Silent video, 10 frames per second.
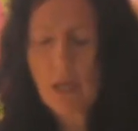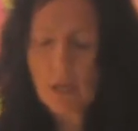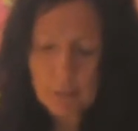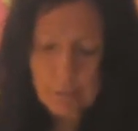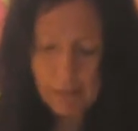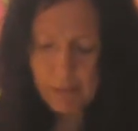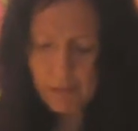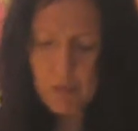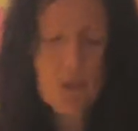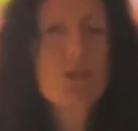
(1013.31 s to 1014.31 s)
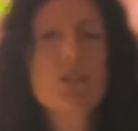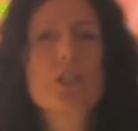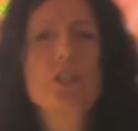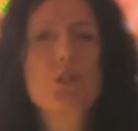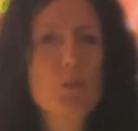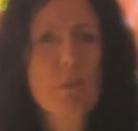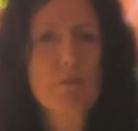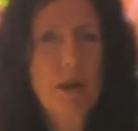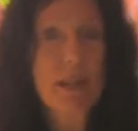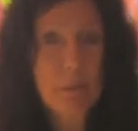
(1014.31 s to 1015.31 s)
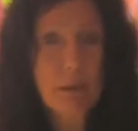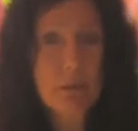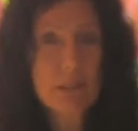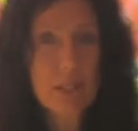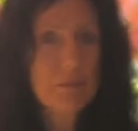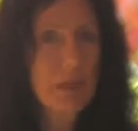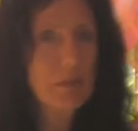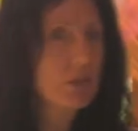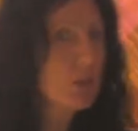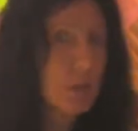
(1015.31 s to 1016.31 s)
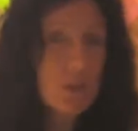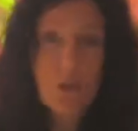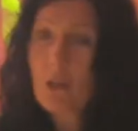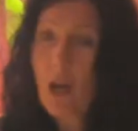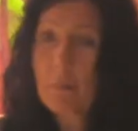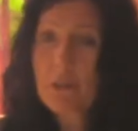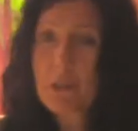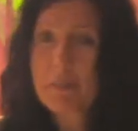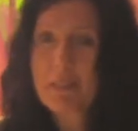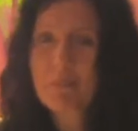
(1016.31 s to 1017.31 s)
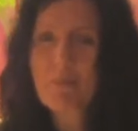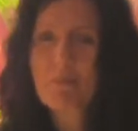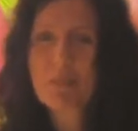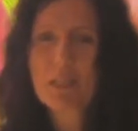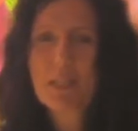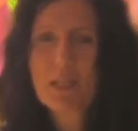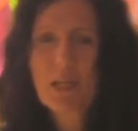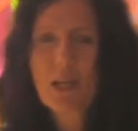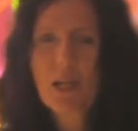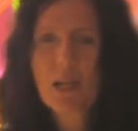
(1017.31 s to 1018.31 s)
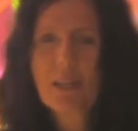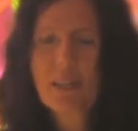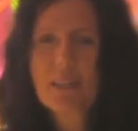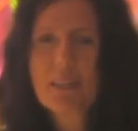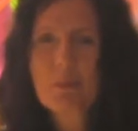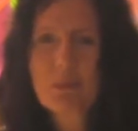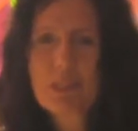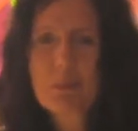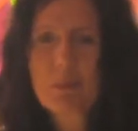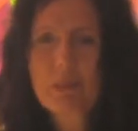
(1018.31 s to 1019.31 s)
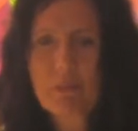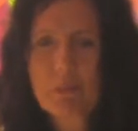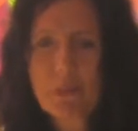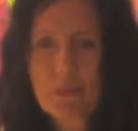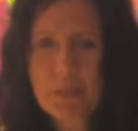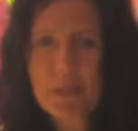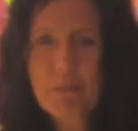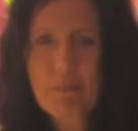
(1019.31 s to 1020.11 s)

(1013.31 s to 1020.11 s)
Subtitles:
It may be research that you write about that may be a special accomplishment. That's the principle number 3.